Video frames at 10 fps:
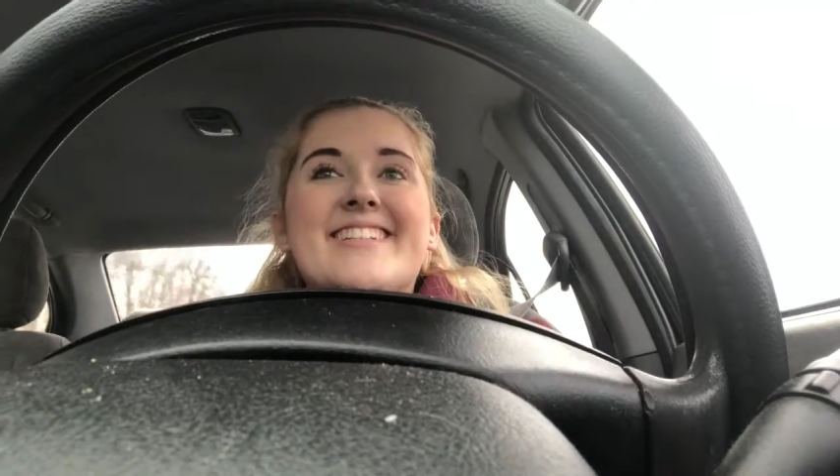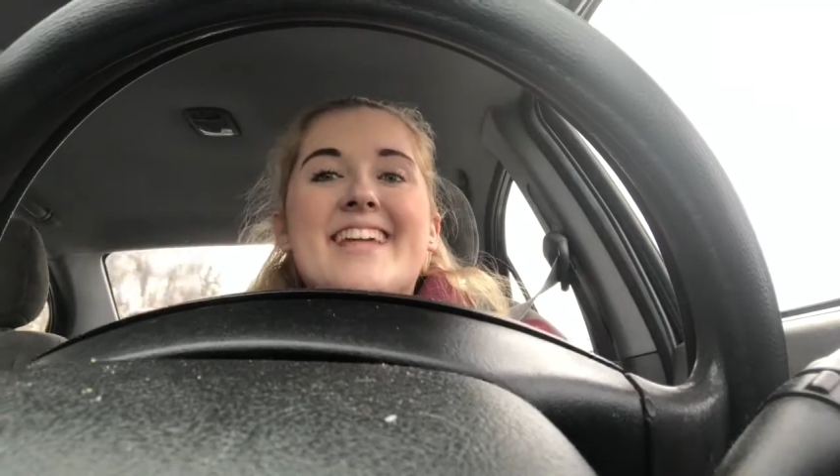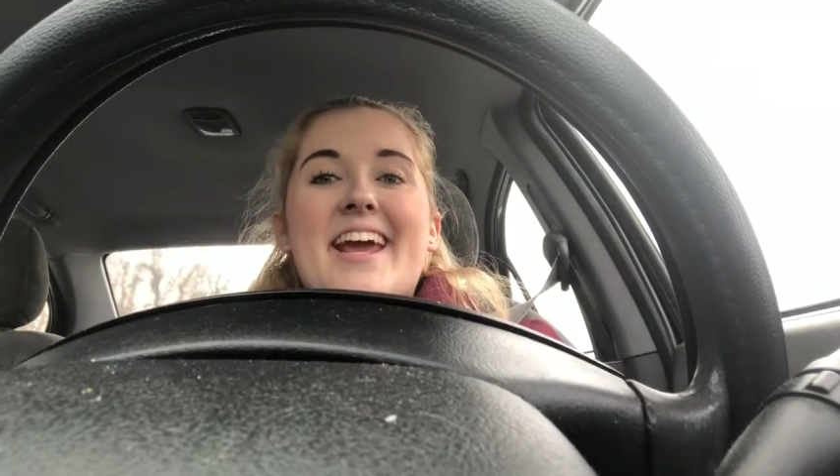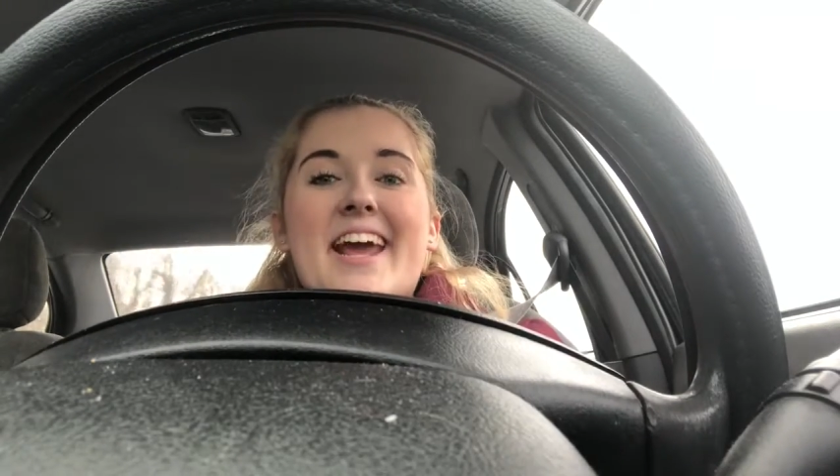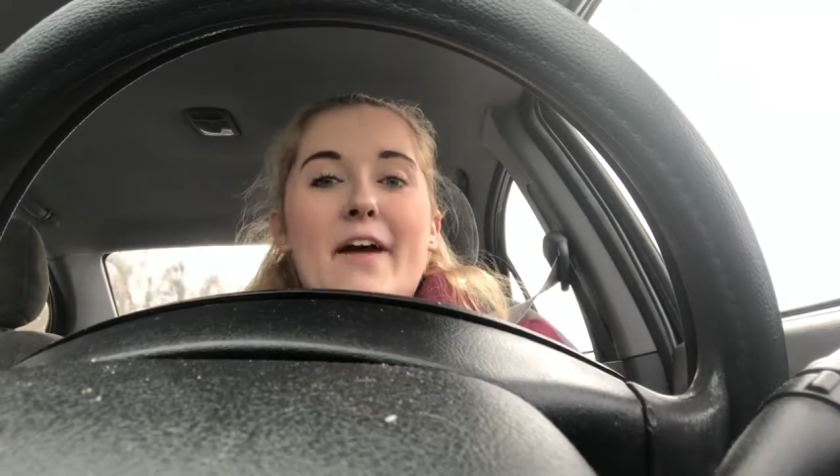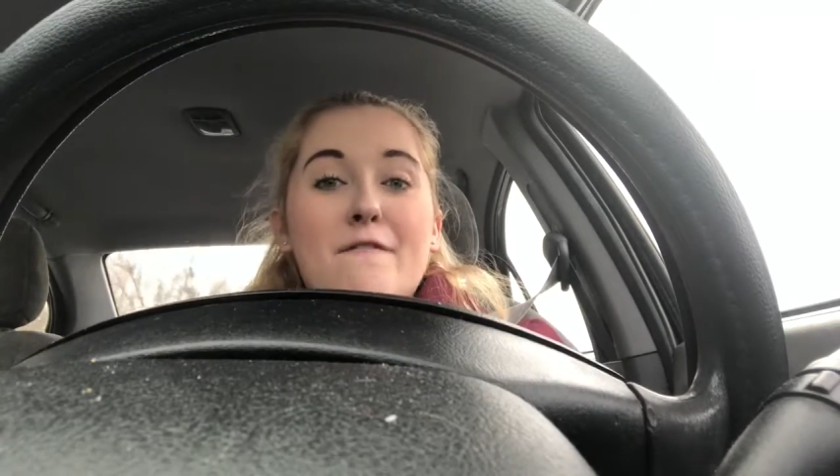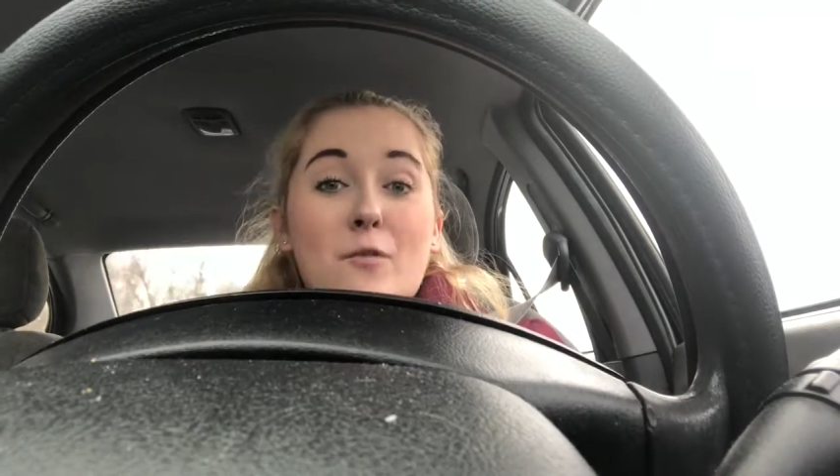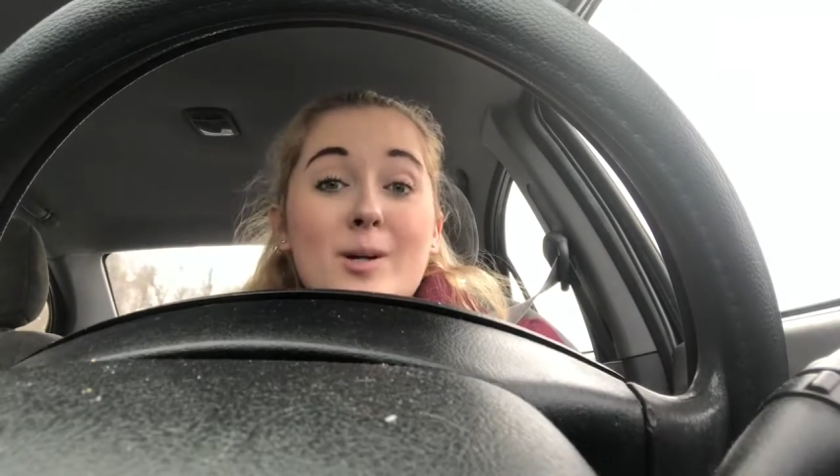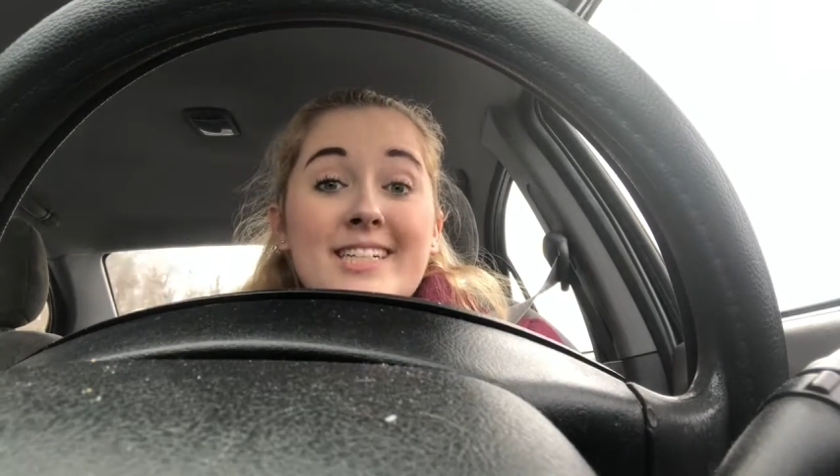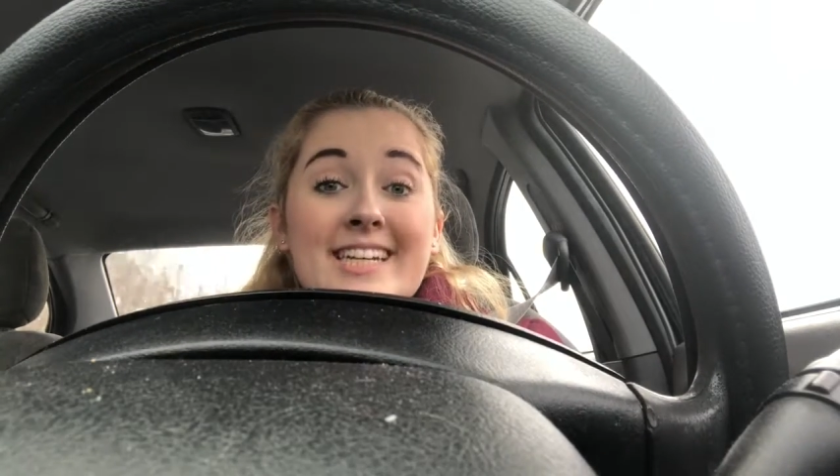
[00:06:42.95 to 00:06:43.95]
Day
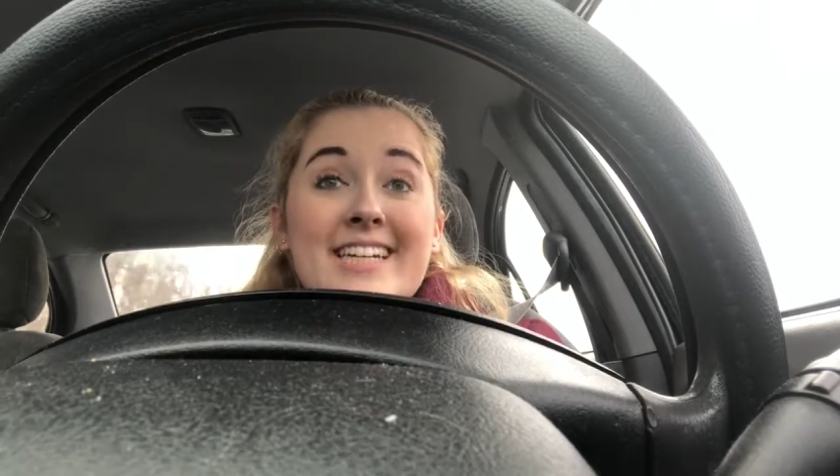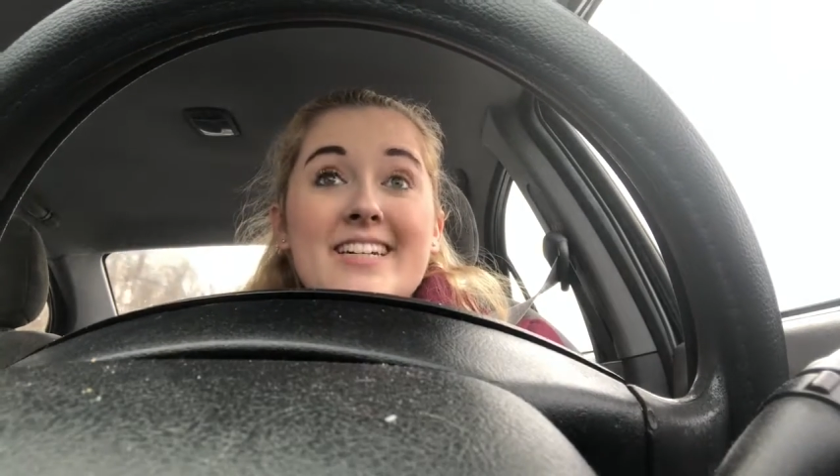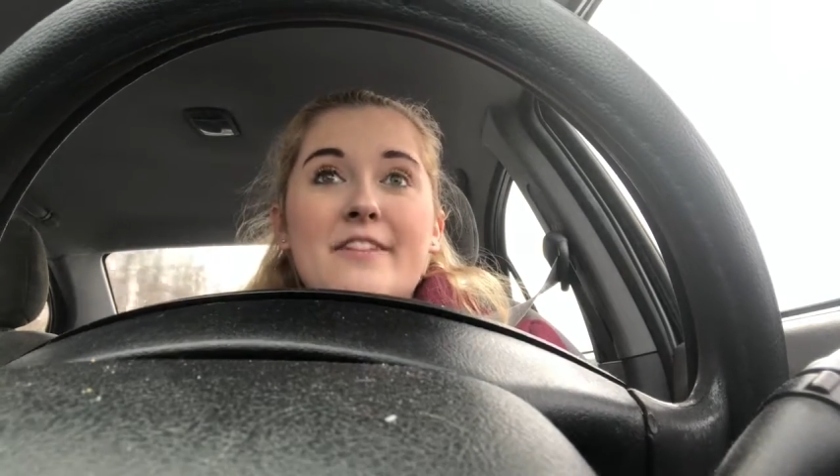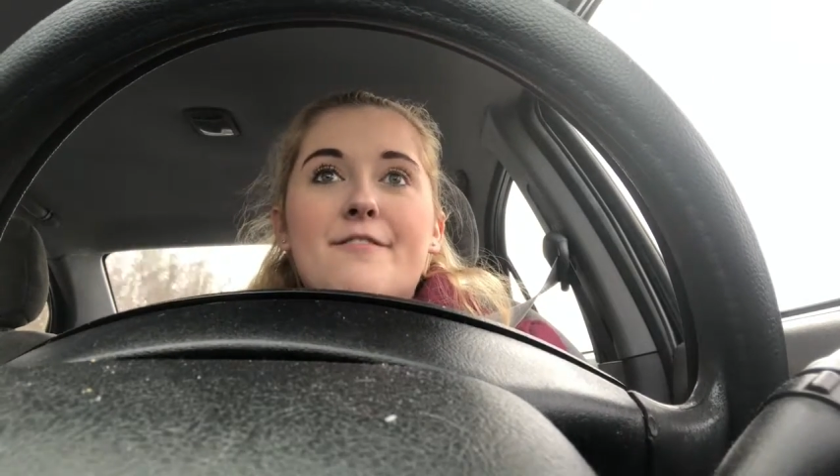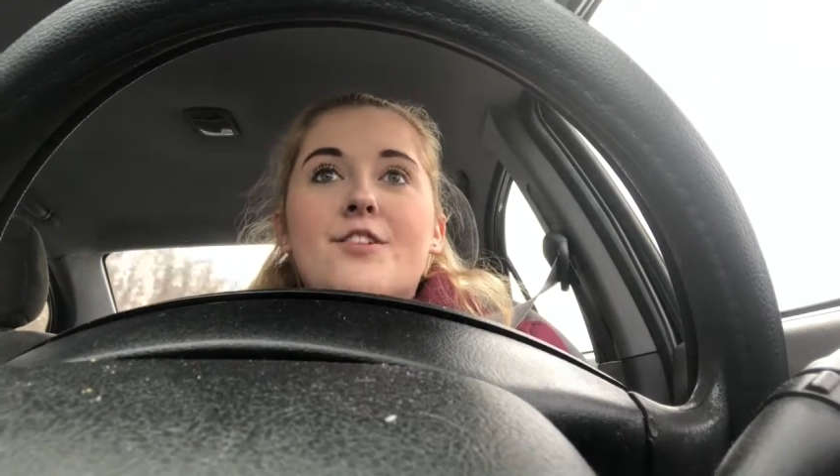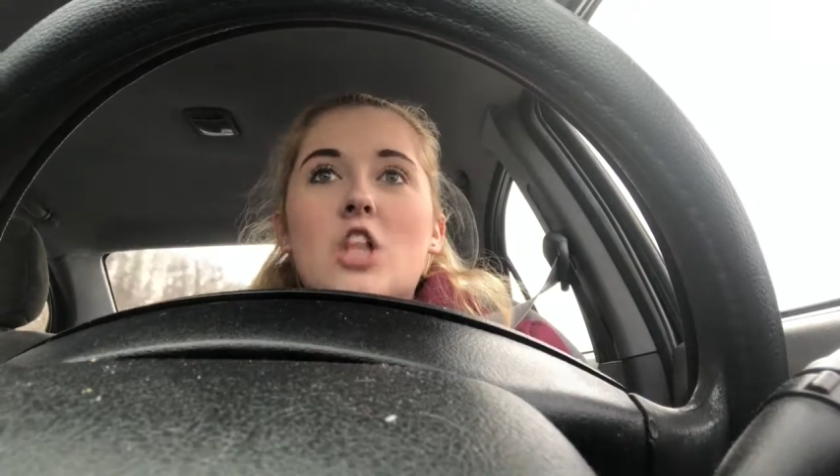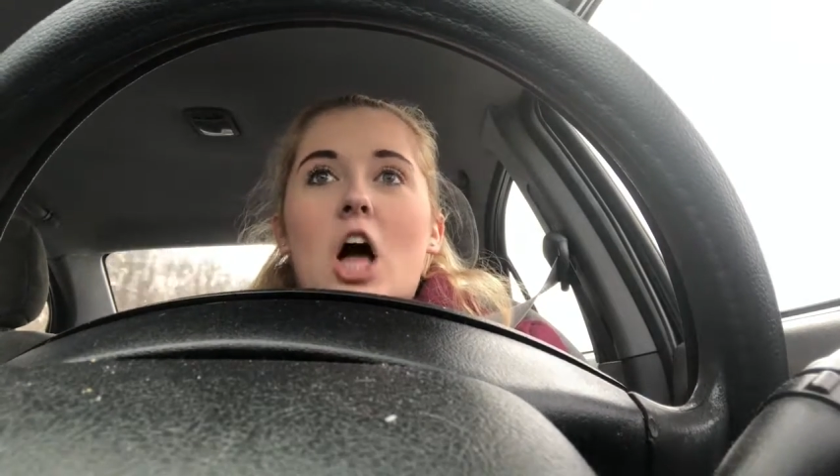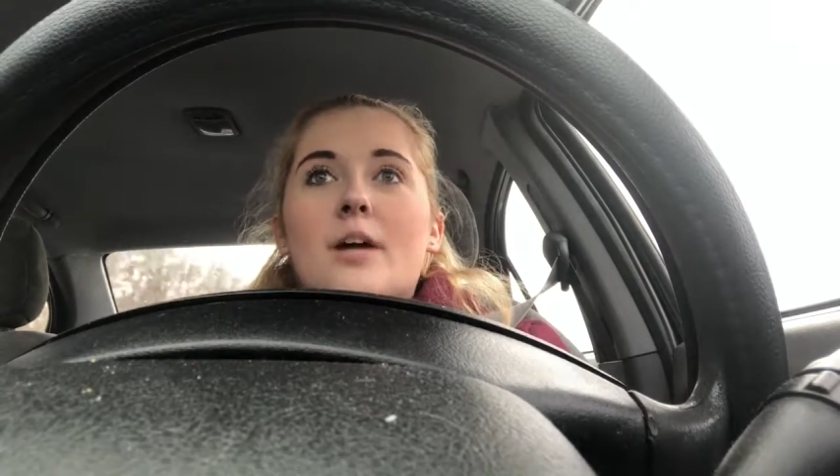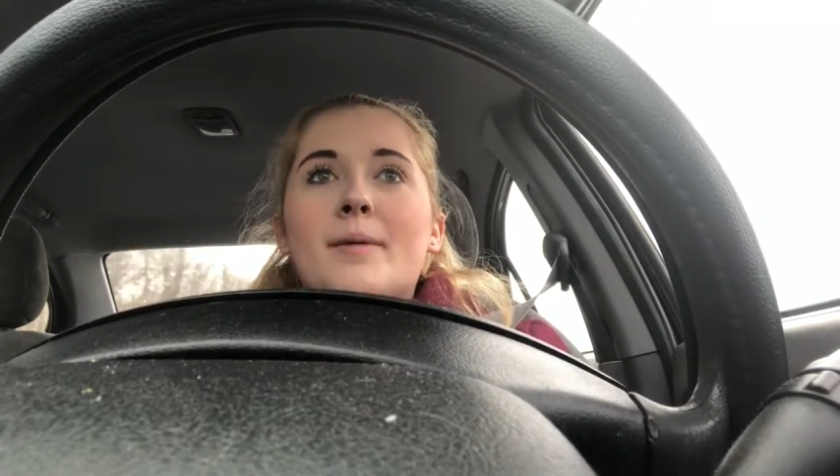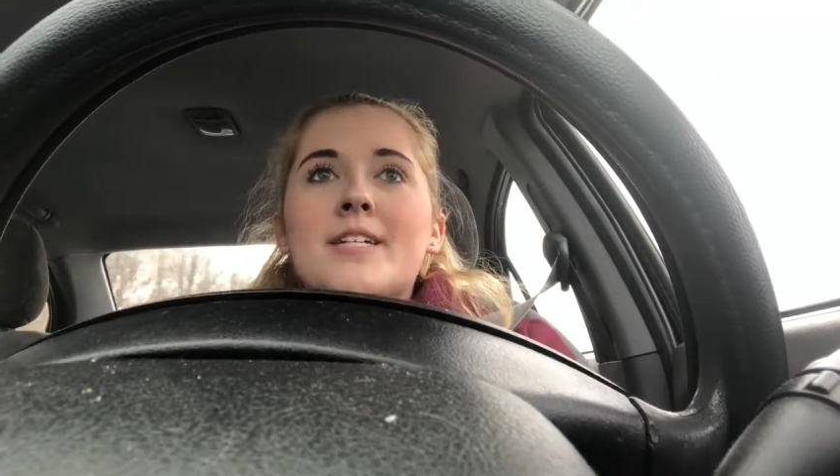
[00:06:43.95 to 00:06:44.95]
14 of
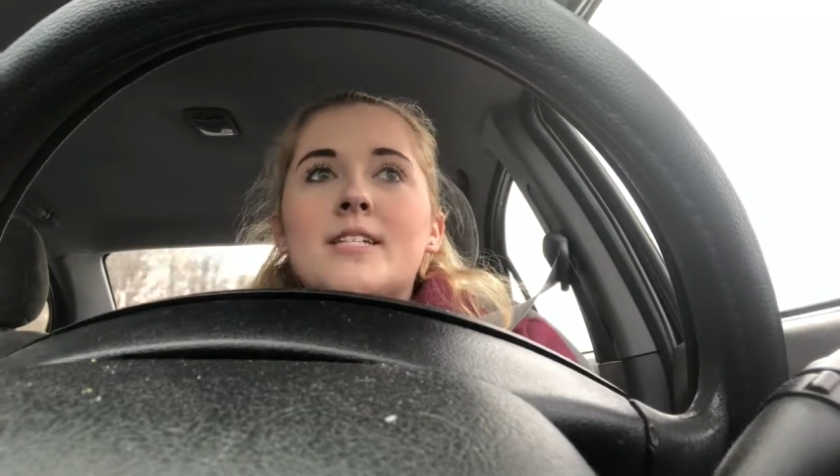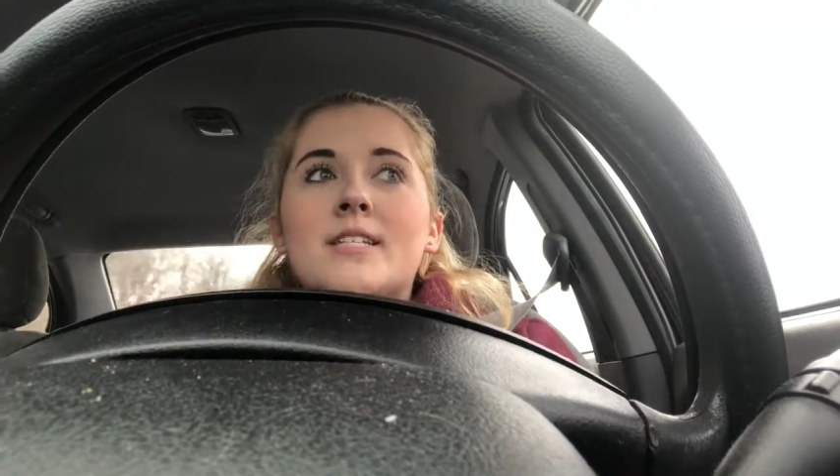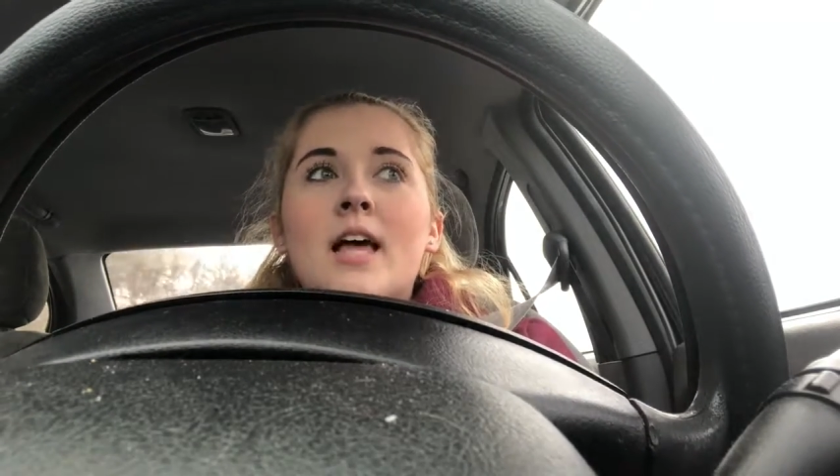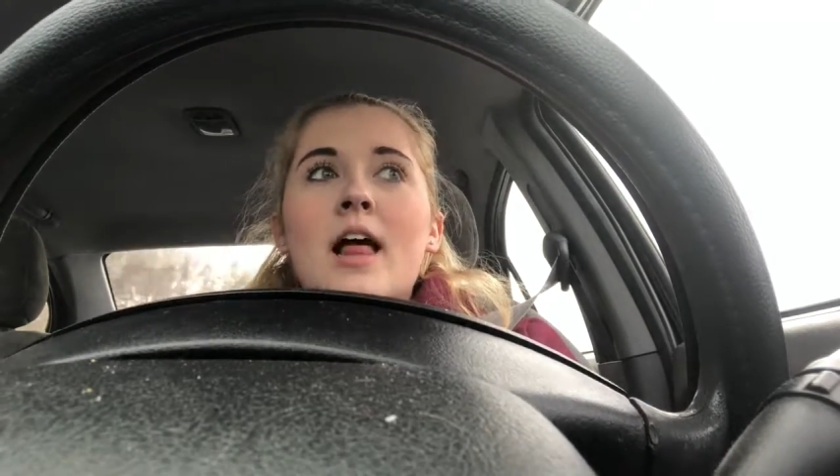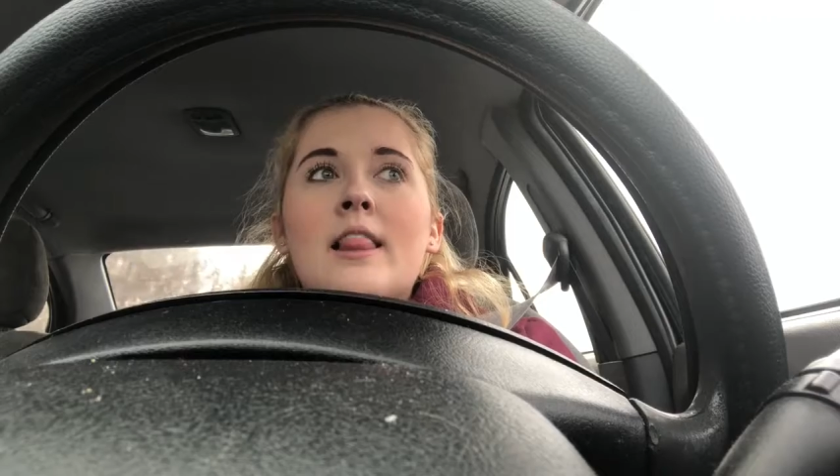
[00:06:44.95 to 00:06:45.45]
Vlogmas.